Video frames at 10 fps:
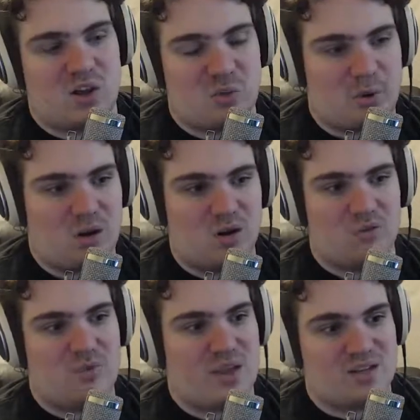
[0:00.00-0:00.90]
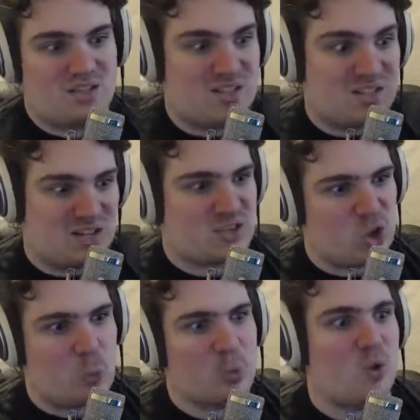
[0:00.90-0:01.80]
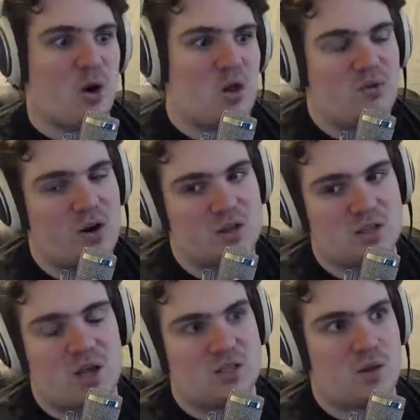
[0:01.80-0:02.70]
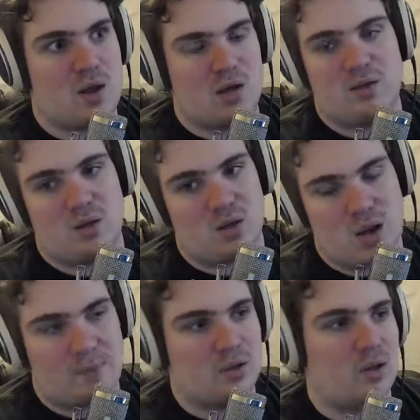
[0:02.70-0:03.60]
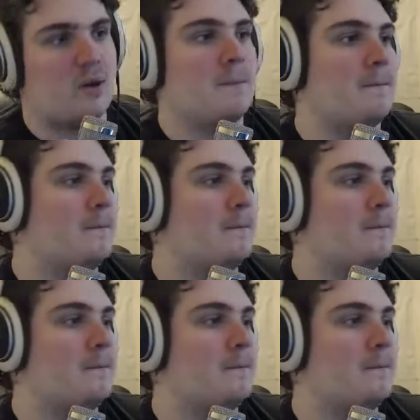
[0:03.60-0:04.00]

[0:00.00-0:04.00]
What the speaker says: South America has 6 open qualifier slots, so anything can happen there.